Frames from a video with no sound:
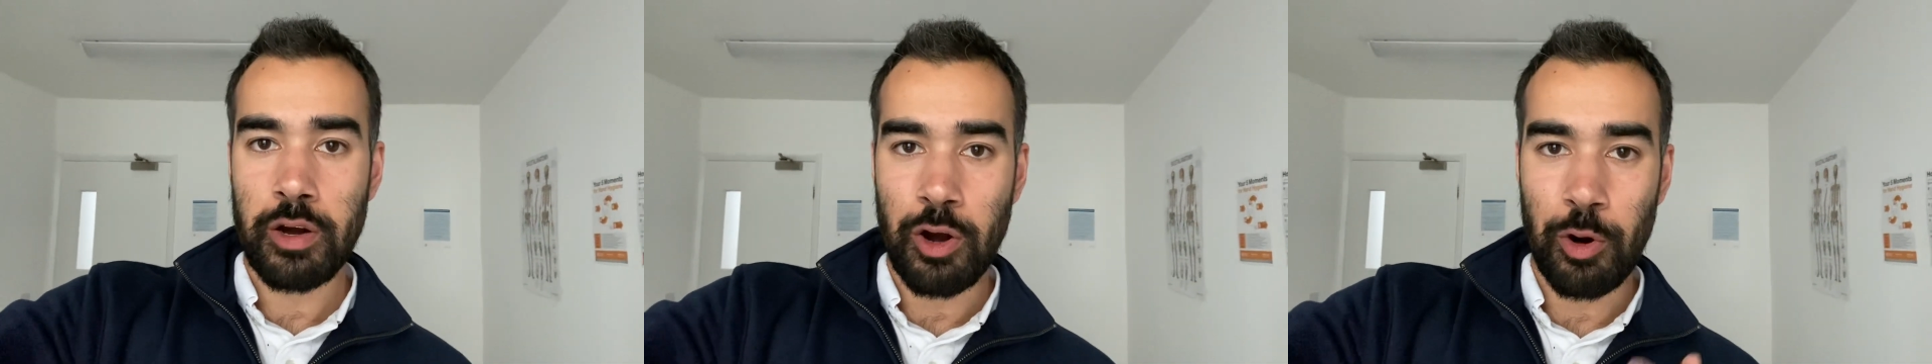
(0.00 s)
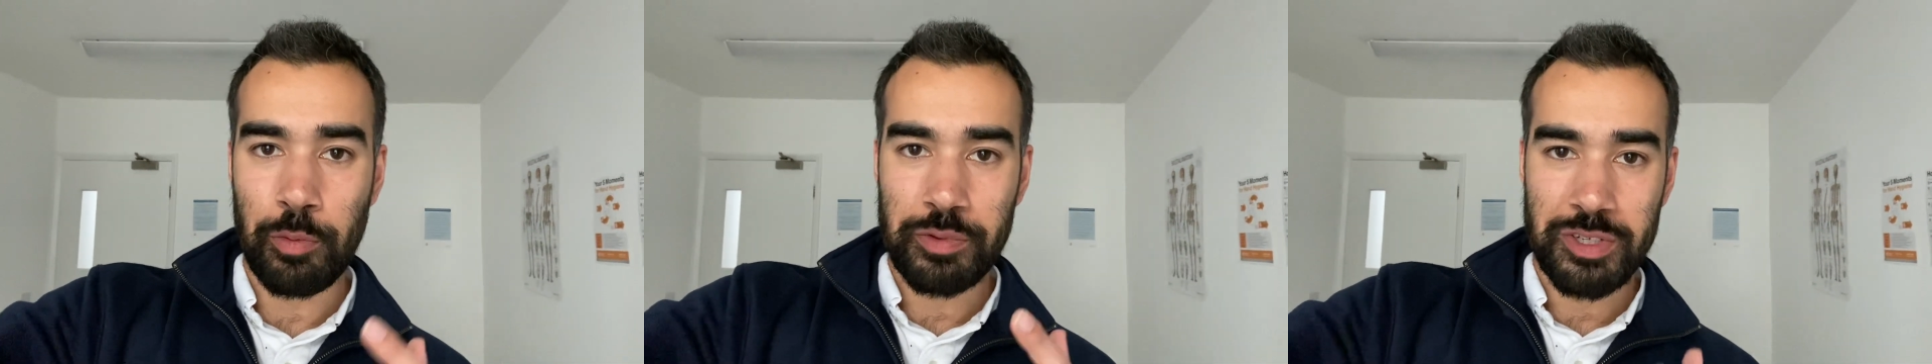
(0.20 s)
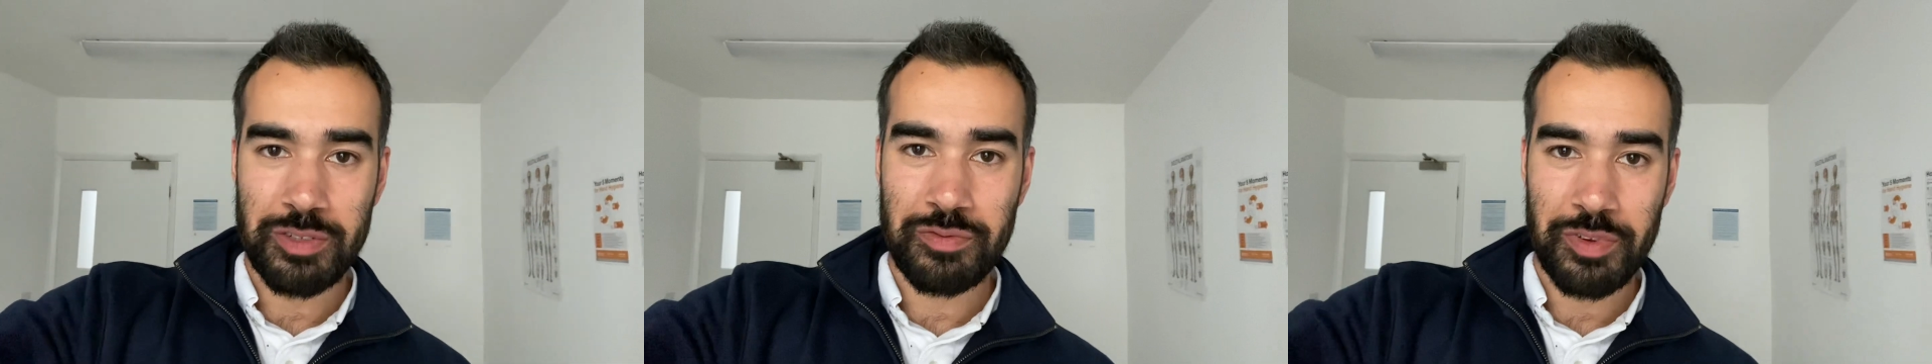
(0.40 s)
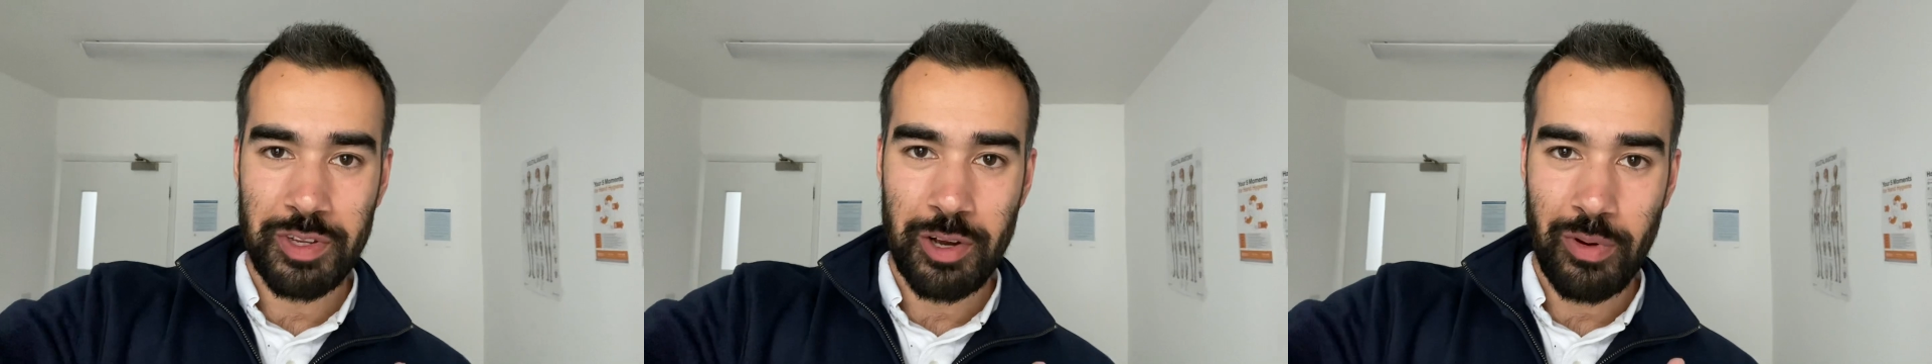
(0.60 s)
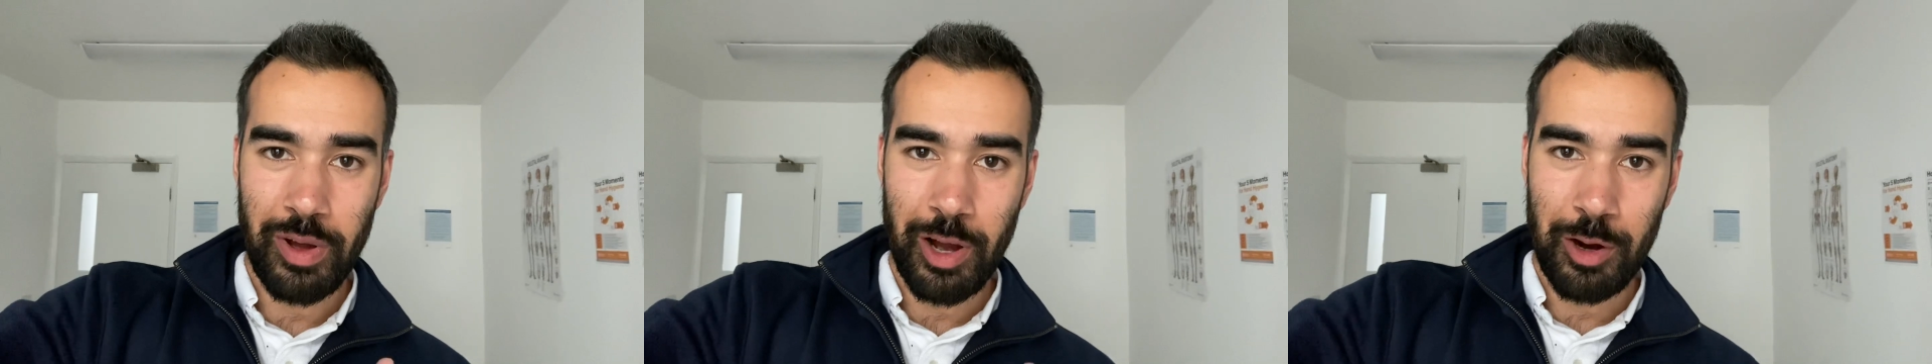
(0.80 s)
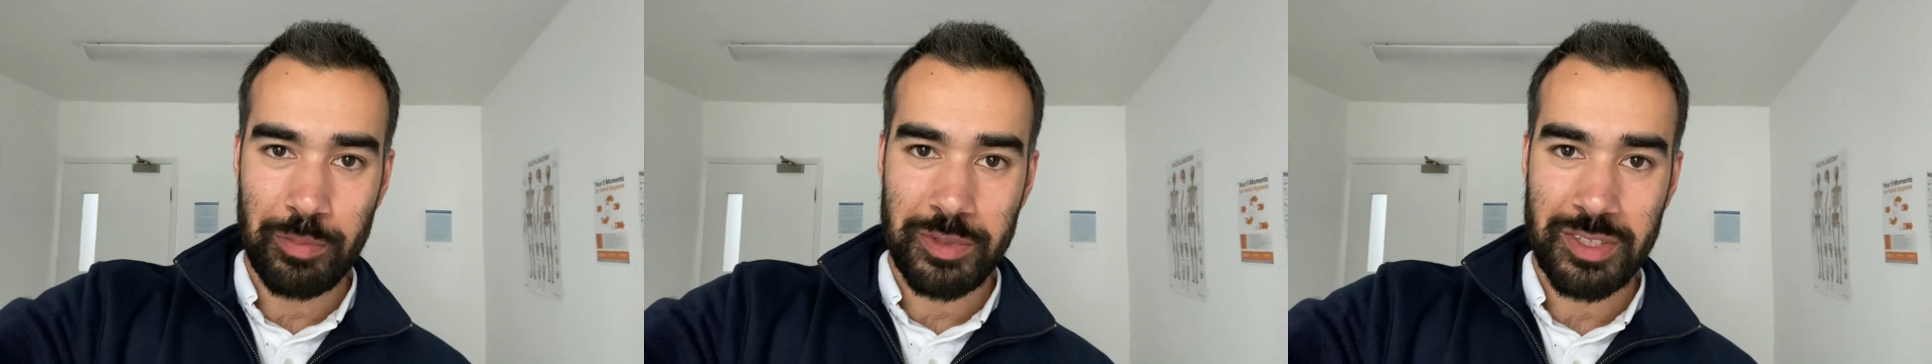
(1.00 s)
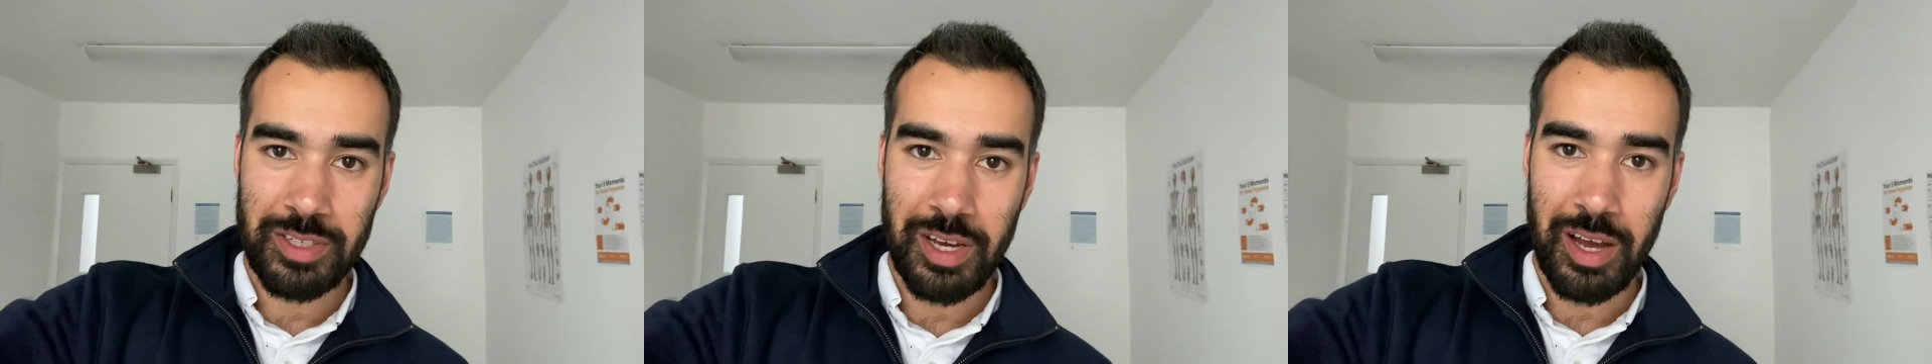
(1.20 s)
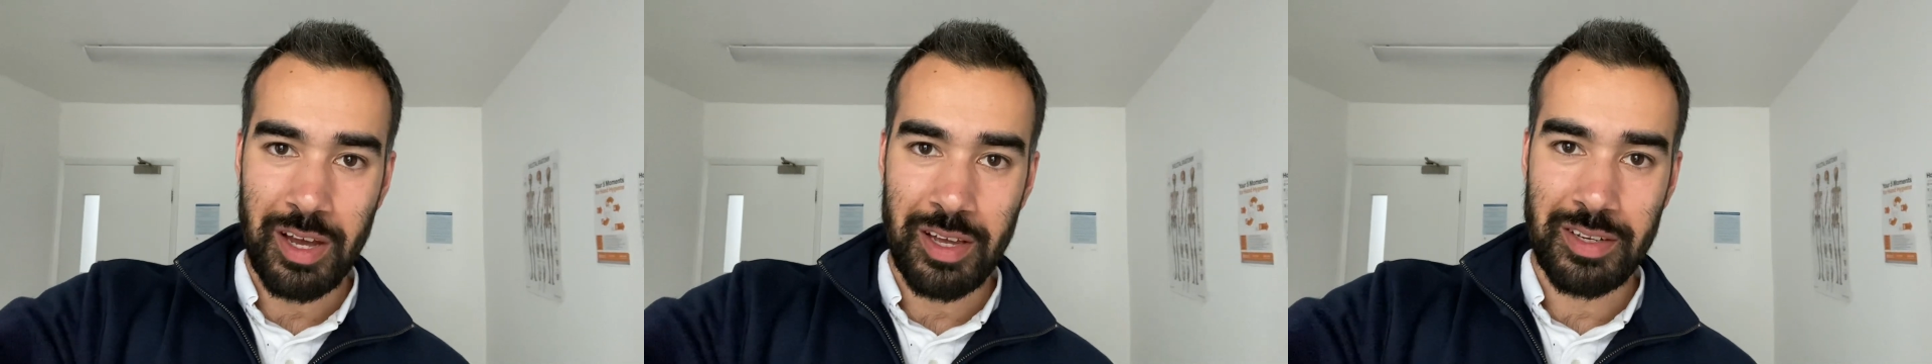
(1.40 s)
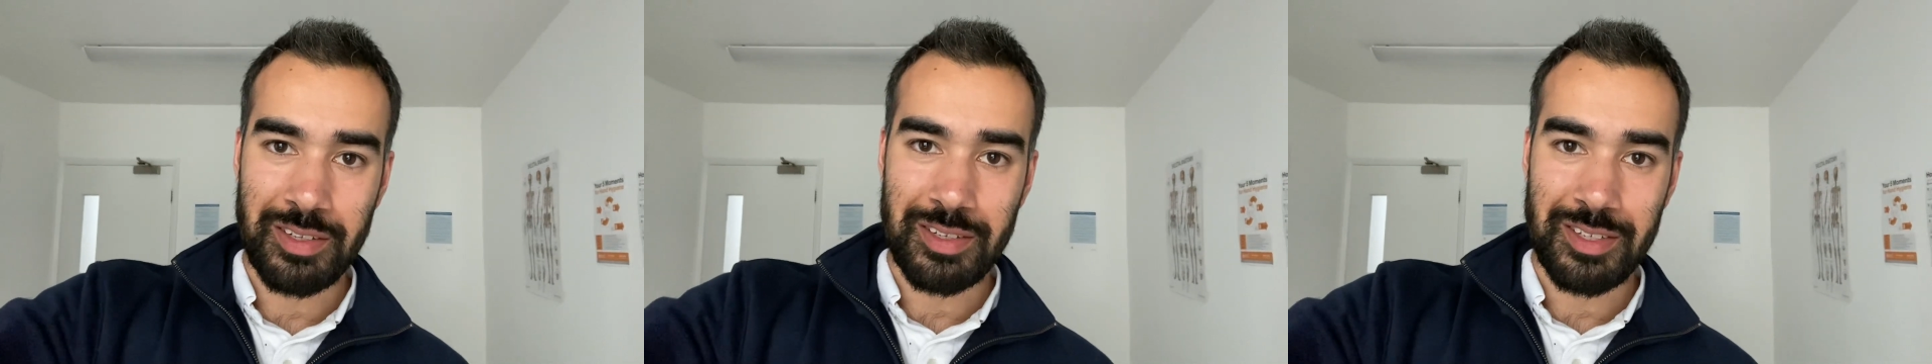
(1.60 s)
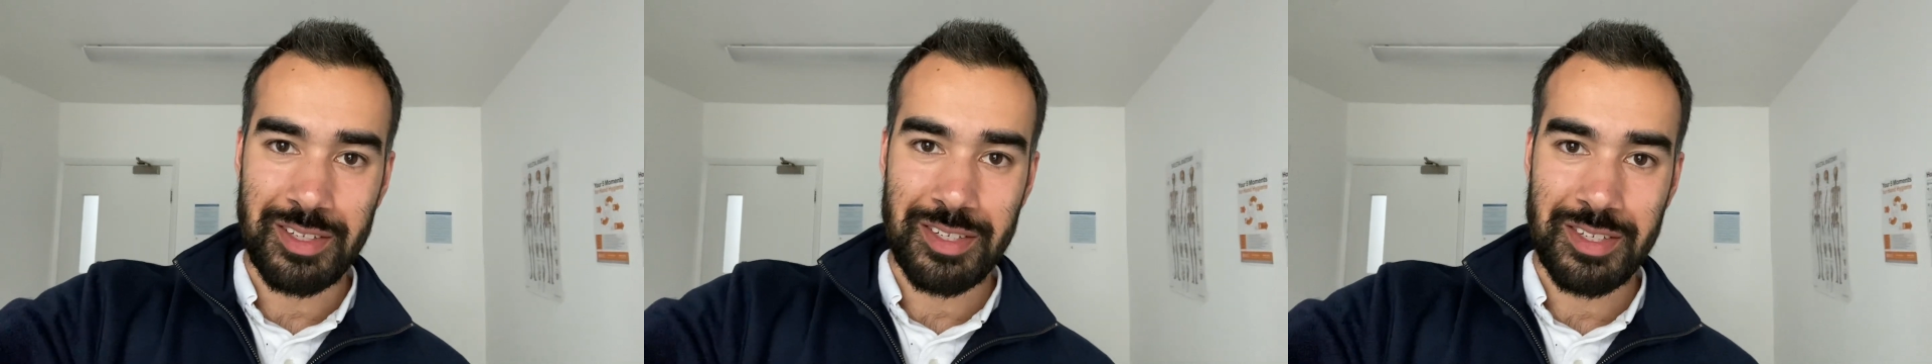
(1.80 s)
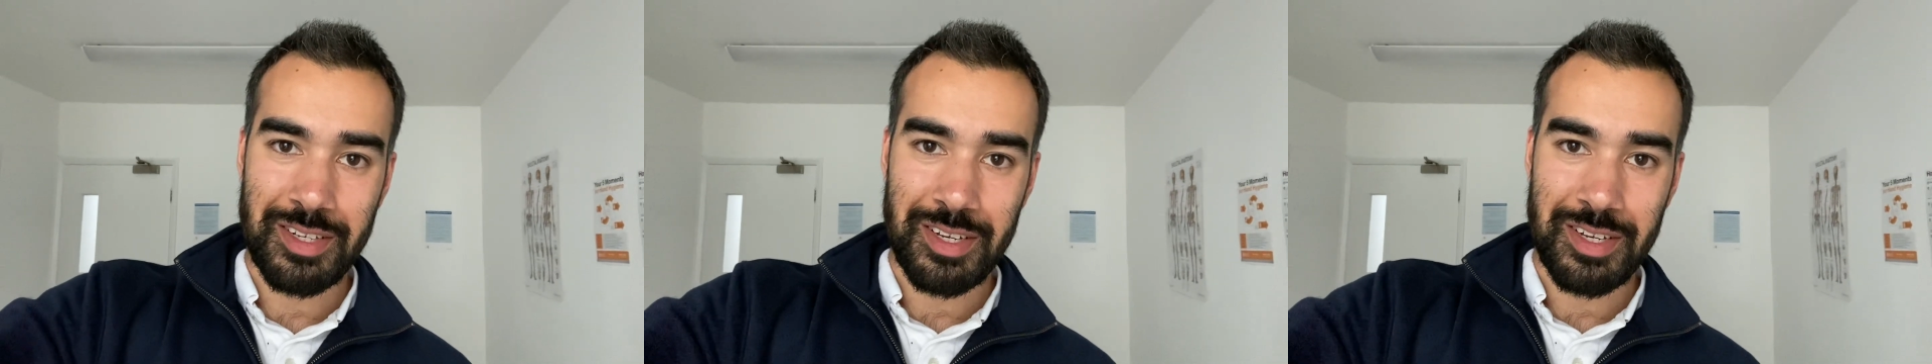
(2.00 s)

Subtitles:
Hope this video helped, and